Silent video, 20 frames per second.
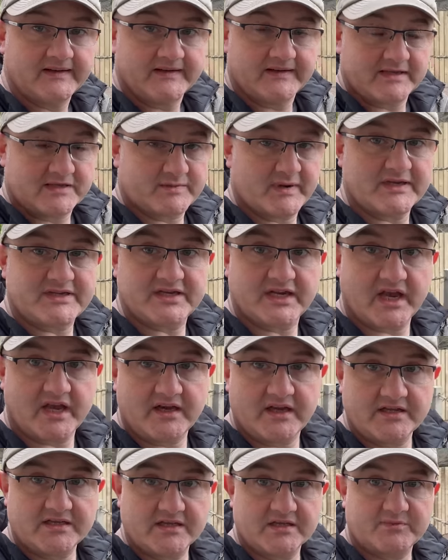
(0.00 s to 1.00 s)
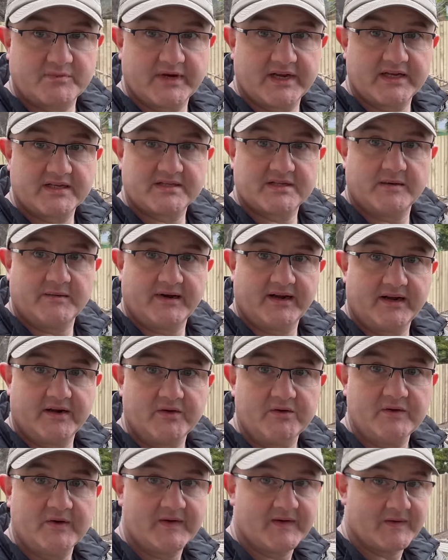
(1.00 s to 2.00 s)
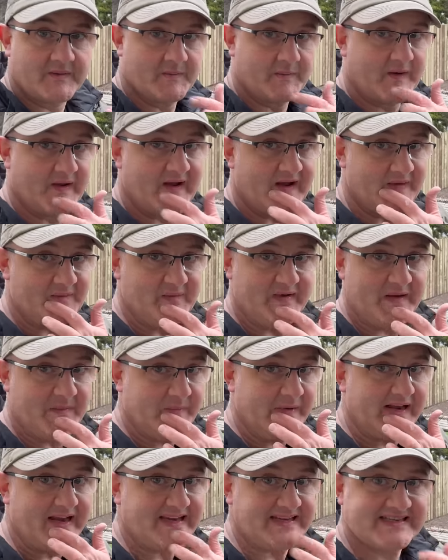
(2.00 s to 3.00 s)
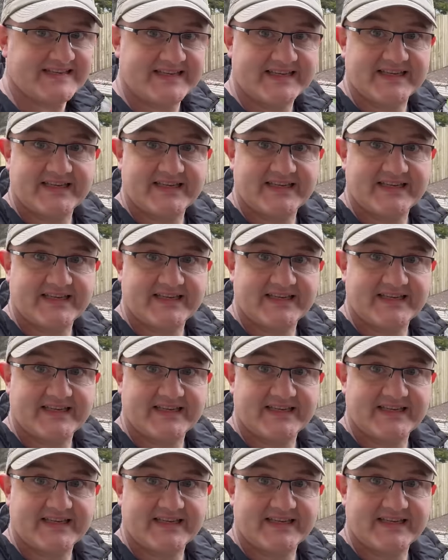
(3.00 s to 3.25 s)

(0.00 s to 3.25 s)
Especially going into spring and summer now. But I'm really pleased.